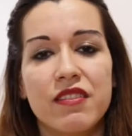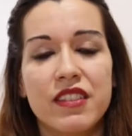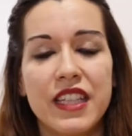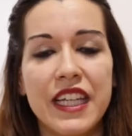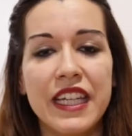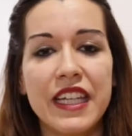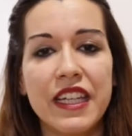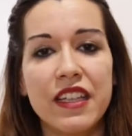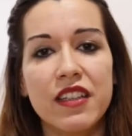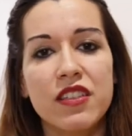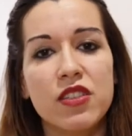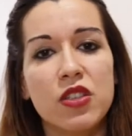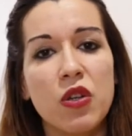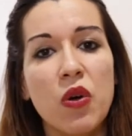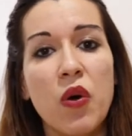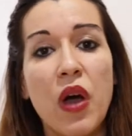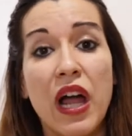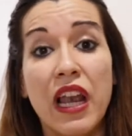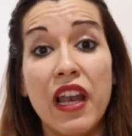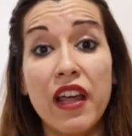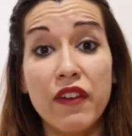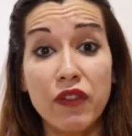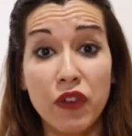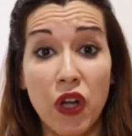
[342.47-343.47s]
take it, so
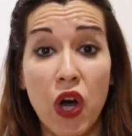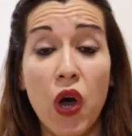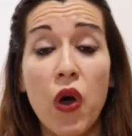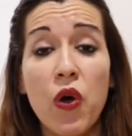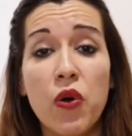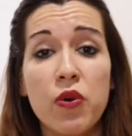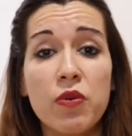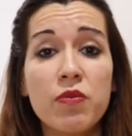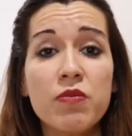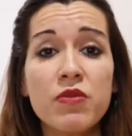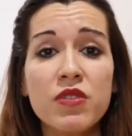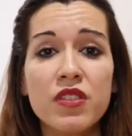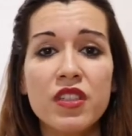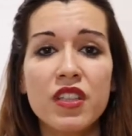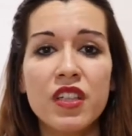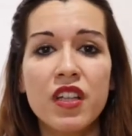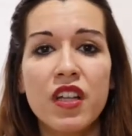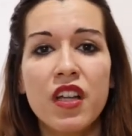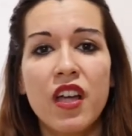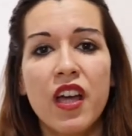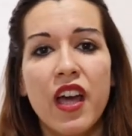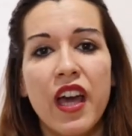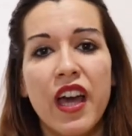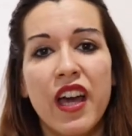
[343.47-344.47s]
I left home
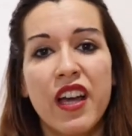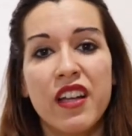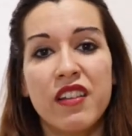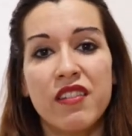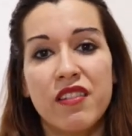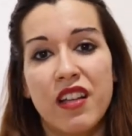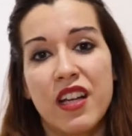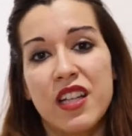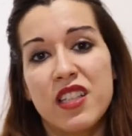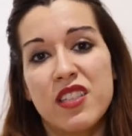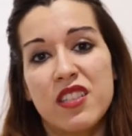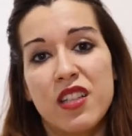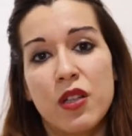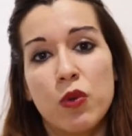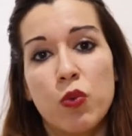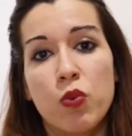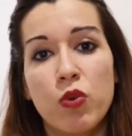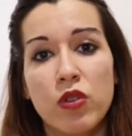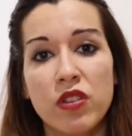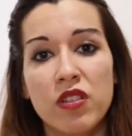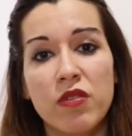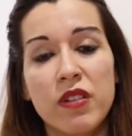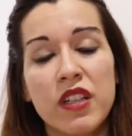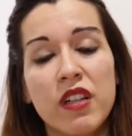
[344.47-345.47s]
and I started
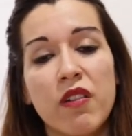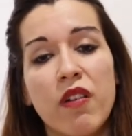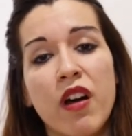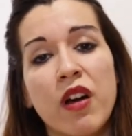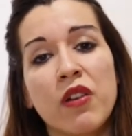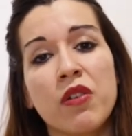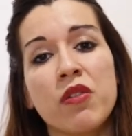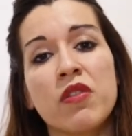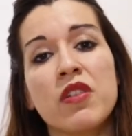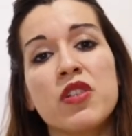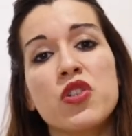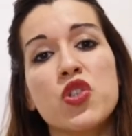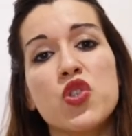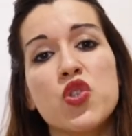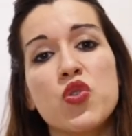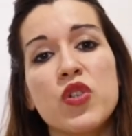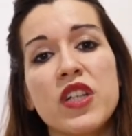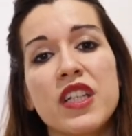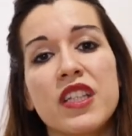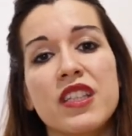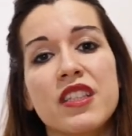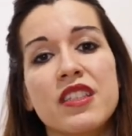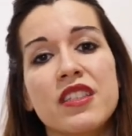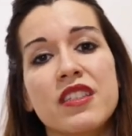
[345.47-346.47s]
wandering around on the
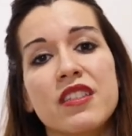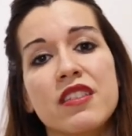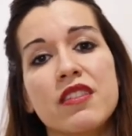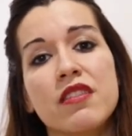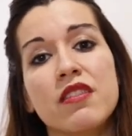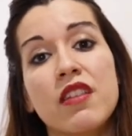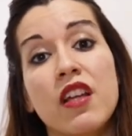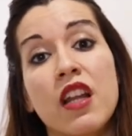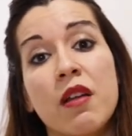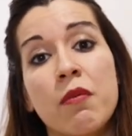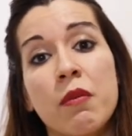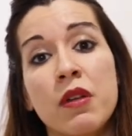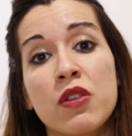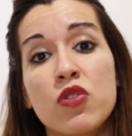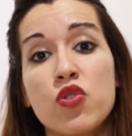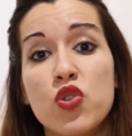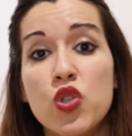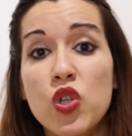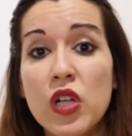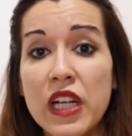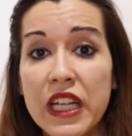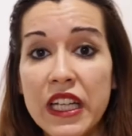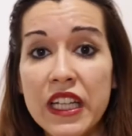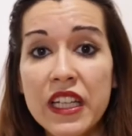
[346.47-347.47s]
streets. Then I met
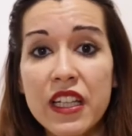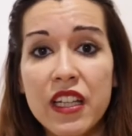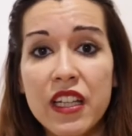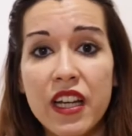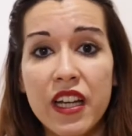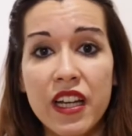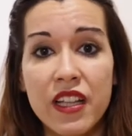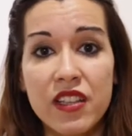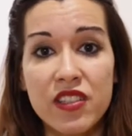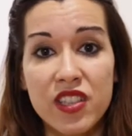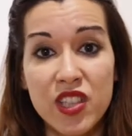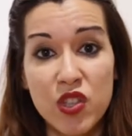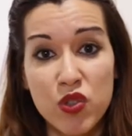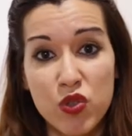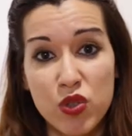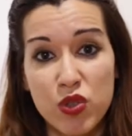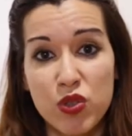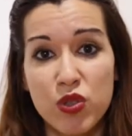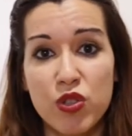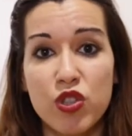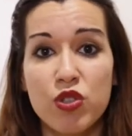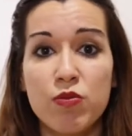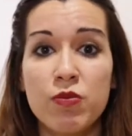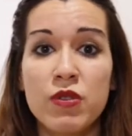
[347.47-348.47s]
Julie and she
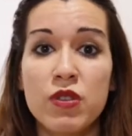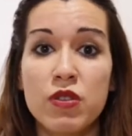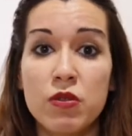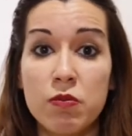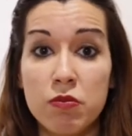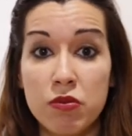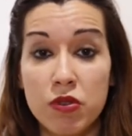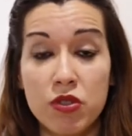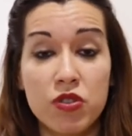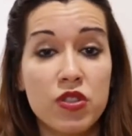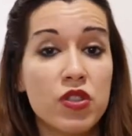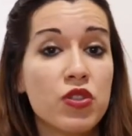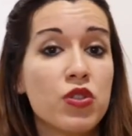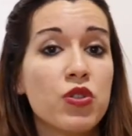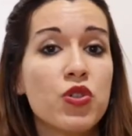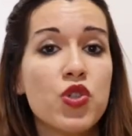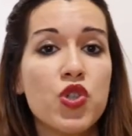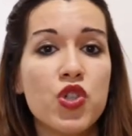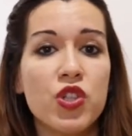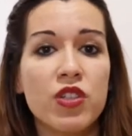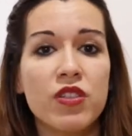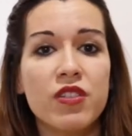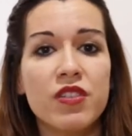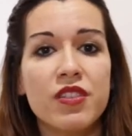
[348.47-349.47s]
introduced me to
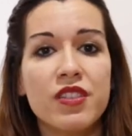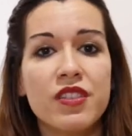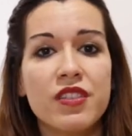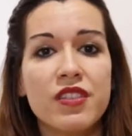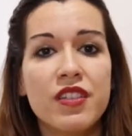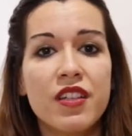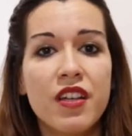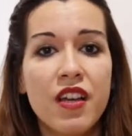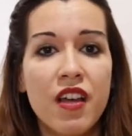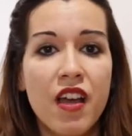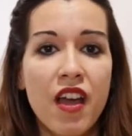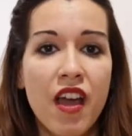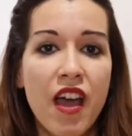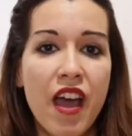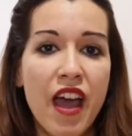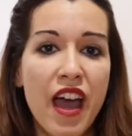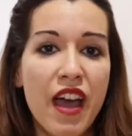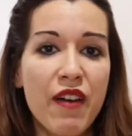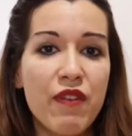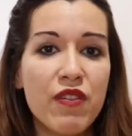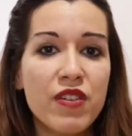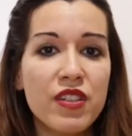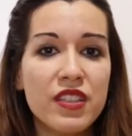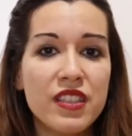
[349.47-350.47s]
prostitutions.
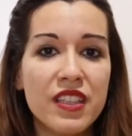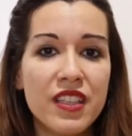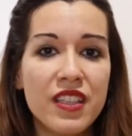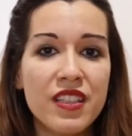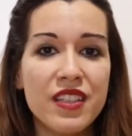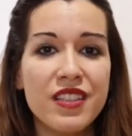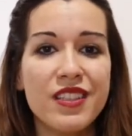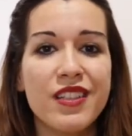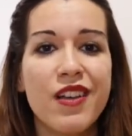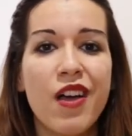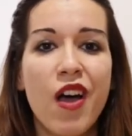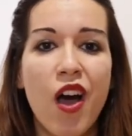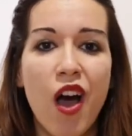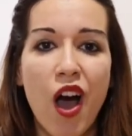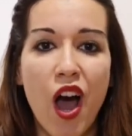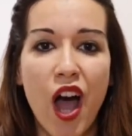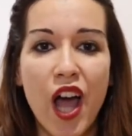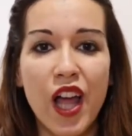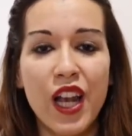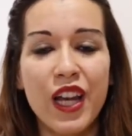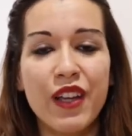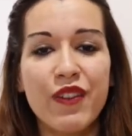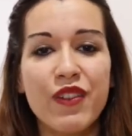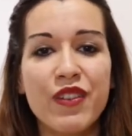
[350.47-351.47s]
Ever since,
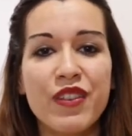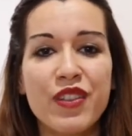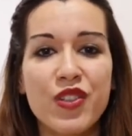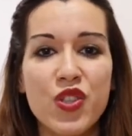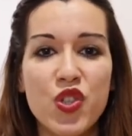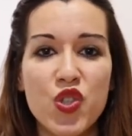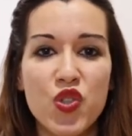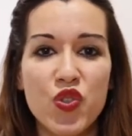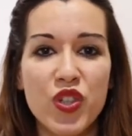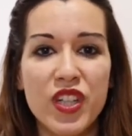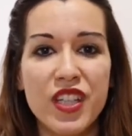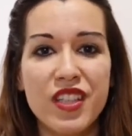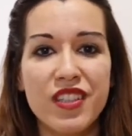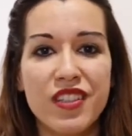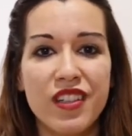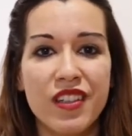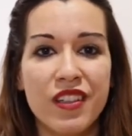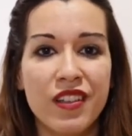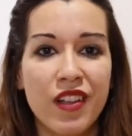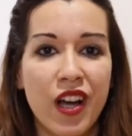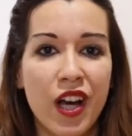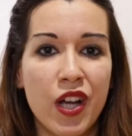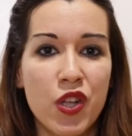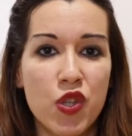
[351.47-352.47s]
I live in the streets
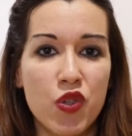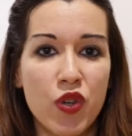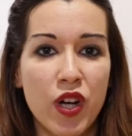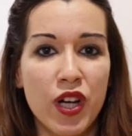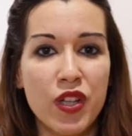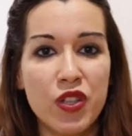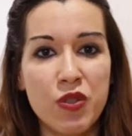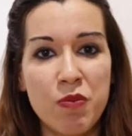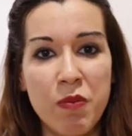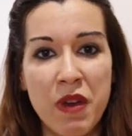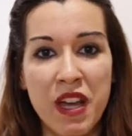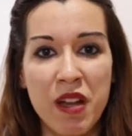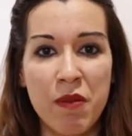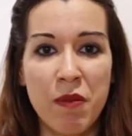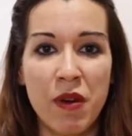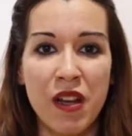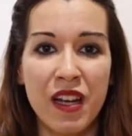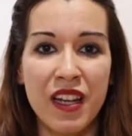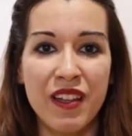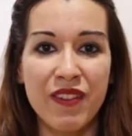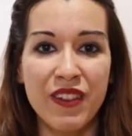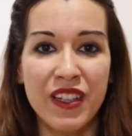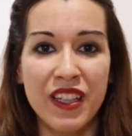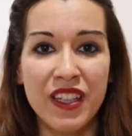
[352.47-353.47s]
and I try to make my
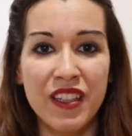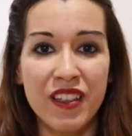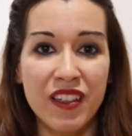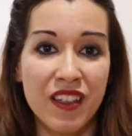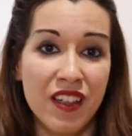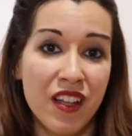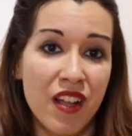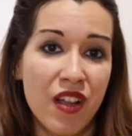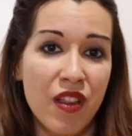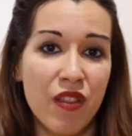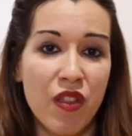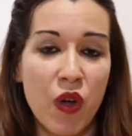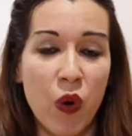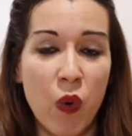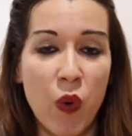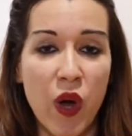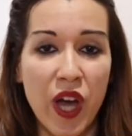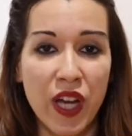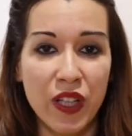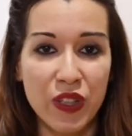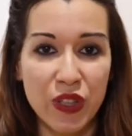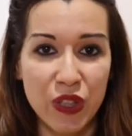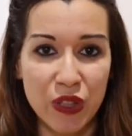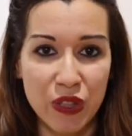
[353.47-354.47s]
living the
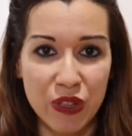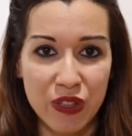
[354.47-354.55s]
way I do